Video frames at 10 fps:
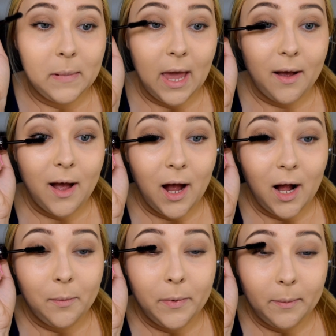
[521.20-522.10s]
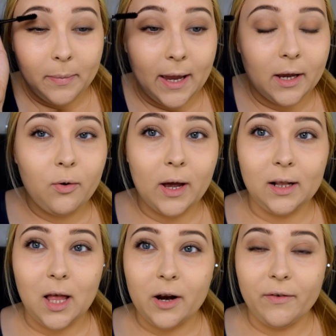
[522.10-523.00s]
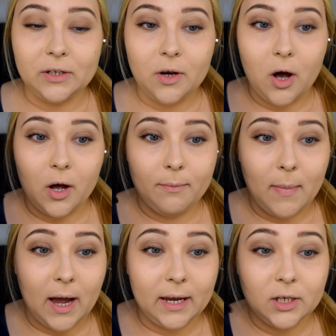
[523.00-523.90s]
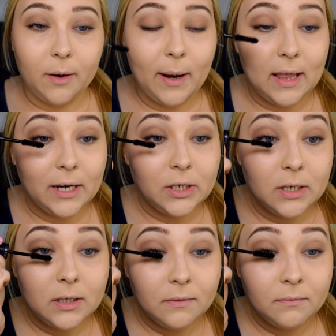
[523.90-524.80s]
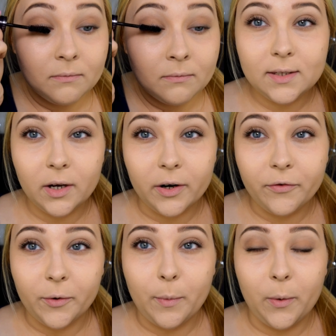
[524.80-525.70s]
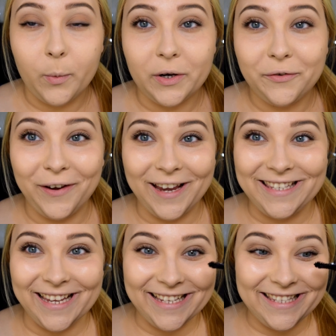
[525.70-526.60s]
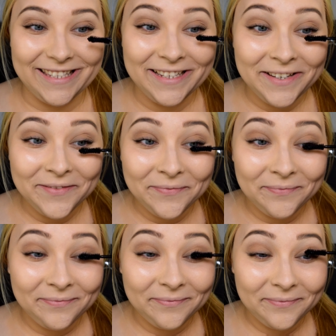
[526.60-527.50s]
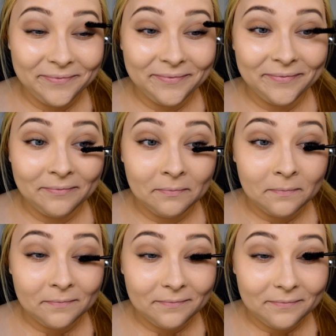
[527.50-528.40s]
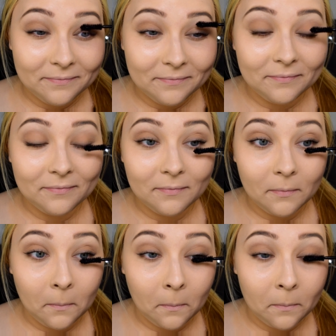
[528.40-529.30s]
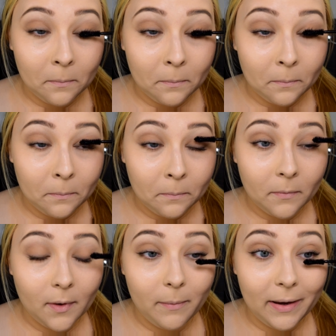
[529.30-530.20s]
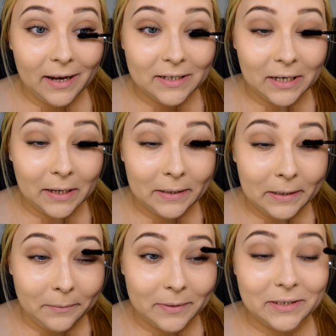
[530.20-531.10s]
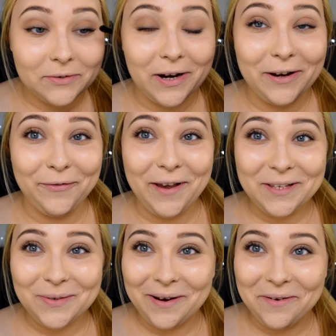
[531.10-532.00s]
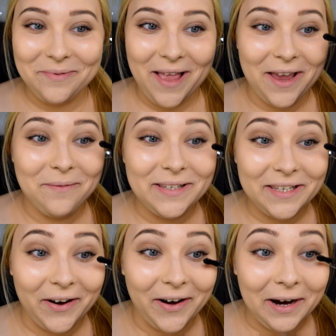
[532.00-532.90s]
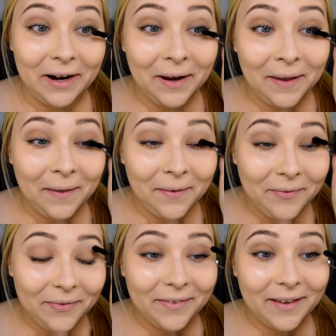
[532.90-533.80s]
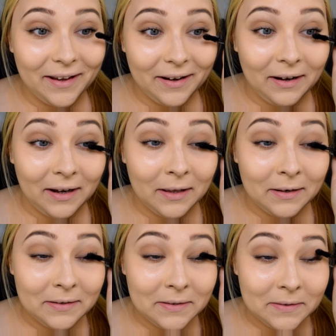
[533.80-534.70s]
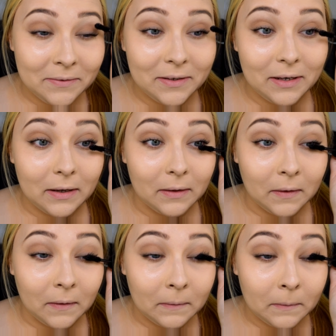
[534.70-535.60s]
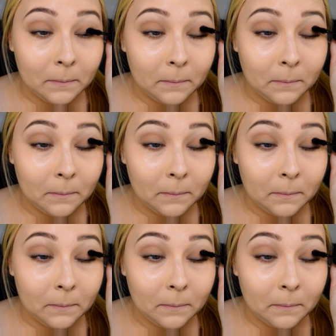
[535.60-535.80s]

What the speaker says: yeah, I'll be applying quite a lot of it on my top eyelashes. Sorry for my weird faces. Oh my gosh, I can't keep a straight face when I'm applying mascara. God, this is ridiculous.